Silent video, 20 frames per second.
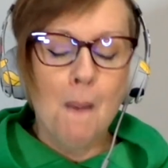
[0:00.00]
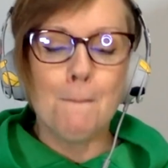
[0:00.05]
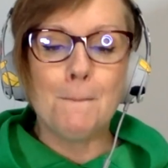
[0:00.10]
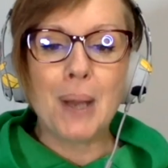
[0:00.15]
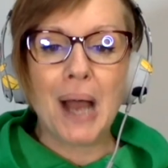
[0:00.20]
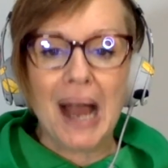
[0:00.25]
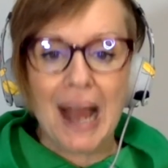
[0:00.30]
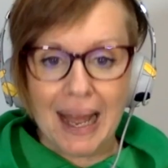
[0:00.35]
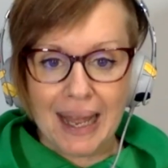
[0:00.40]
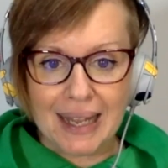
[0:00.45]

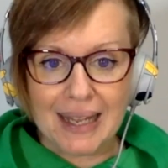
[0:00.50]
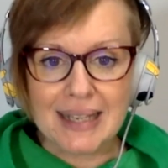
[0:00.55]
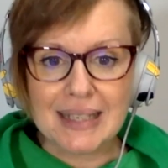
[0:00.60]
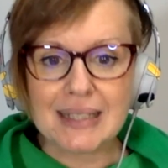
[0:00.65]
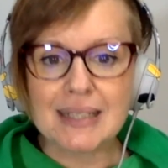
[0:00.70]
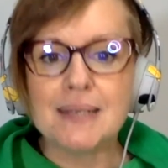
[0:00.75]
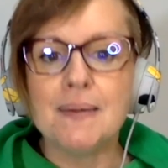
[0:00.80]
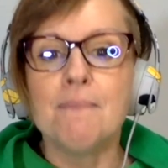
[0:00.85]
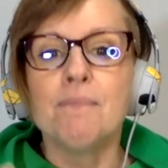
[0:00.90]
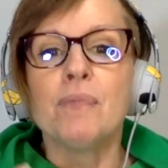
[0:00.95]

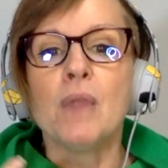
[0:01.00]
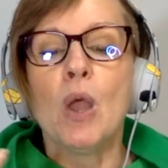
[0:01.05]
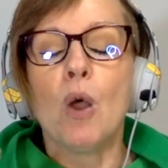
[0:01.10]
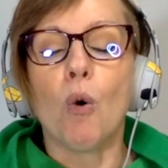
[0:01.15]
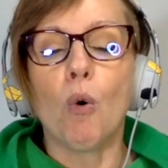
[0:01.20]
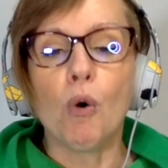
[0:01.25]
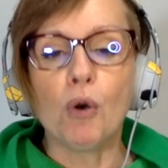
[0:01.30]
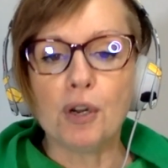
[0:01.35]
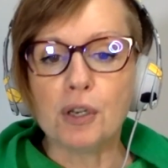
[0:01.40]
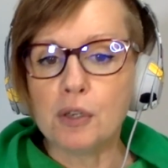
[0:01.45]
But
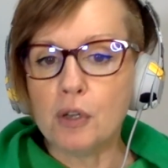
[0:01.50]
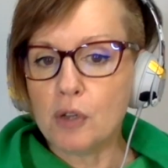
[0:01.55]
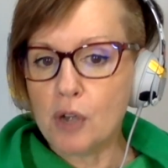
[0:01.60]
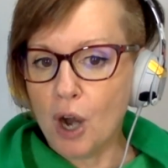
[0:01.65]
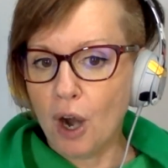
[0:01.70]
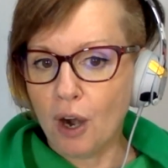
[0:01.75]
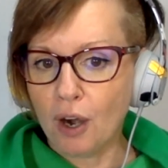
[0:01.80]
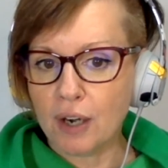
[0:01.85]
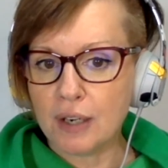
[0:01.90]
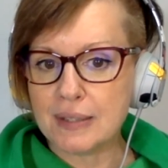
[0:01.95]
oracle
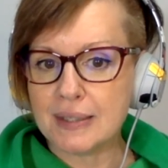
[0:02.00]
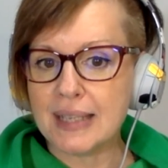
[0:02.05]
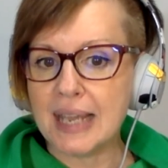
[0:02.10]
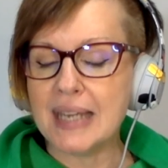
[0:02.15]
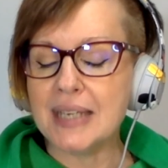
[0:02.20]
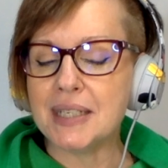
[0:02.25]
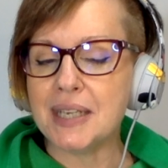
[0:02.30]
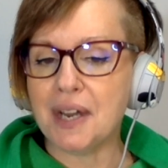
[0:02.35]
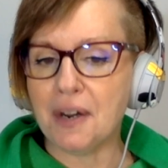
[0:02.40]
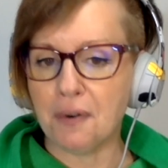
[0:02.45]
cards
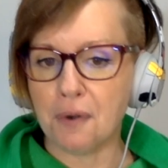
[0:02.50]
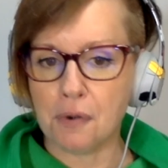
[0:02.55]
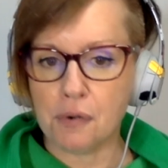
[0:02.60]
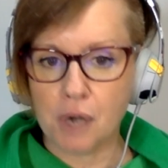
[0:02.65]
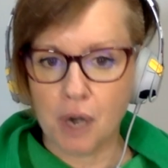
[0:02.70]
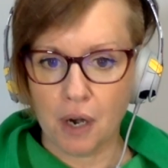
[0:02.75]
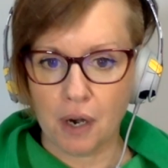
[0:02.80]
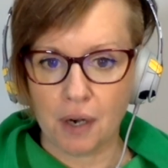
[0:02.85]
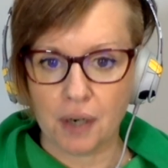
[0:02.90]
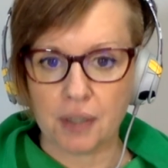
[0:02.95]
and tarot
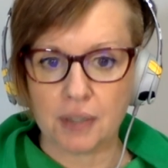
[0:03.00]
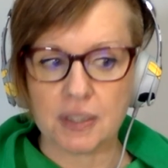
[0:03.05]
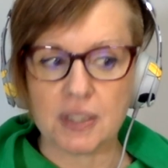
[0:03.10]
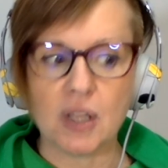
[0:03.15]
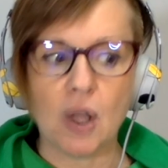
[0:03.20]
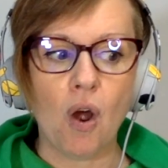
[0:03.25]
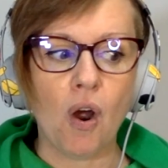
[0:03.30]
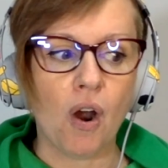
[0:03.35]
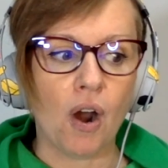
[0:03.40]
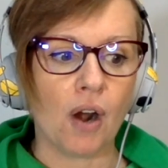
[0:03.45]
cards
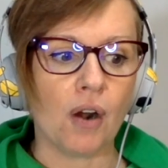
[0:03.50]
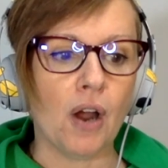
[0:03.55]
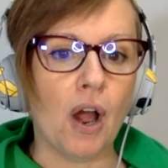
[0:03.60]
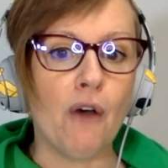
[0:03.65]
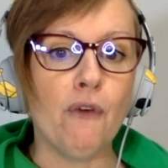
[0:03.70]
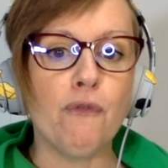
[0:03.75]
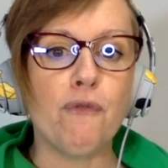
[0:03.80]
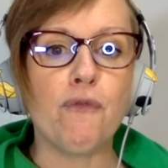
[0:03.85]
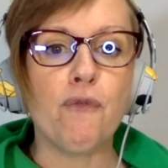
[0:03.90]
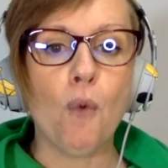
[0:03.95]
are
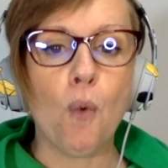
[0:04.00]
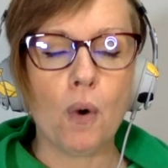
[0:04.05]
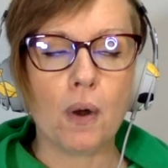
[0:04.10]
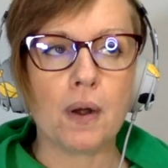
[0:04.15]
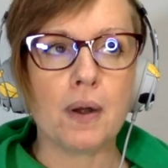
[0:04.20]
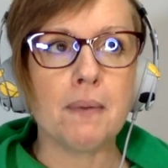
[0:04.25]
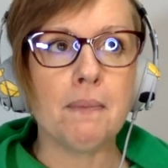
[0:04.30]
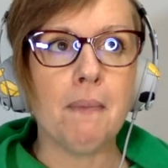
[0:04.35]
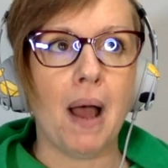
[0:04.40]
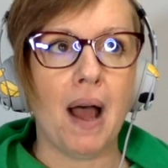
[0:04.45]
a
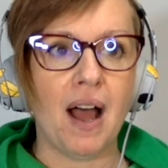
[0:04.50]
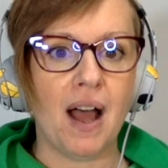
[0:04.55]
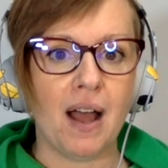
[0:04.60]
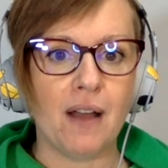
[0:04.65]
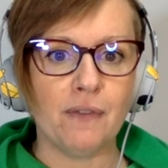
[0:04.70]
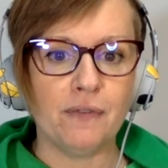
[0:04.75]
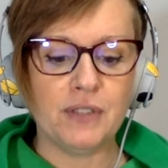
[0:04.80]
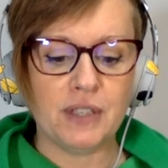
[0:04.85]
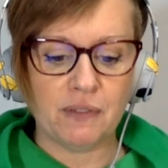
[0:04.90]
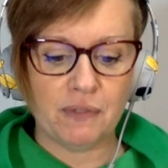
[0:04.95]
form
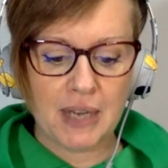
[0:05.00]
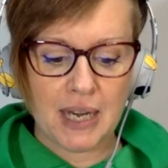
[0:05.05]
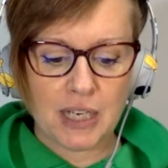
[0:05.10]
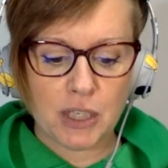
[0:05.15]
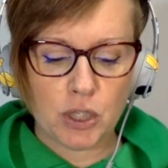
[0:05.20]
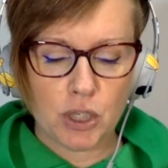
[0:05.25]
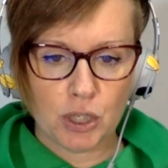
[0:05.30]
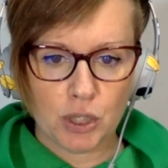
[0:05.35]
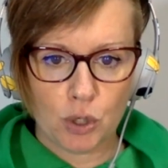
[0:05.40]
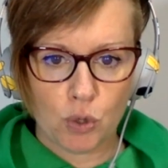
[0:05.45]
of
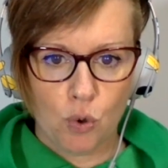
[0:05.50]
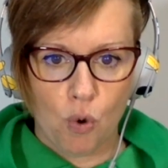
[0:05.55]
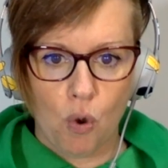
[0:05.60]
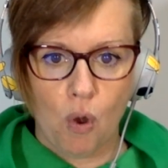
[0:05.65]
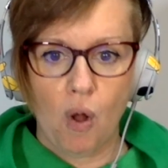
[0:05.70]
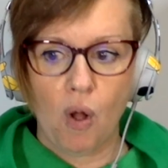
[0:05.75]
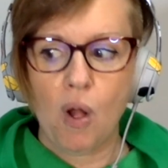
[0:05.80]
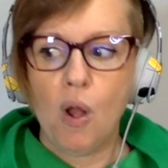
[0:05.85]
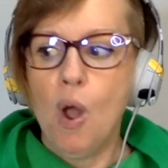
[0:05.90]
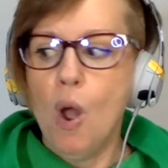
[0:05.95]
divination
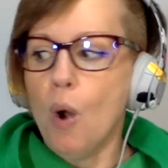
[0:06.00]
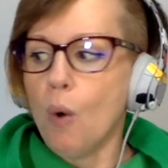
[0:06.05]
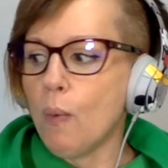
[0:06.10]
tool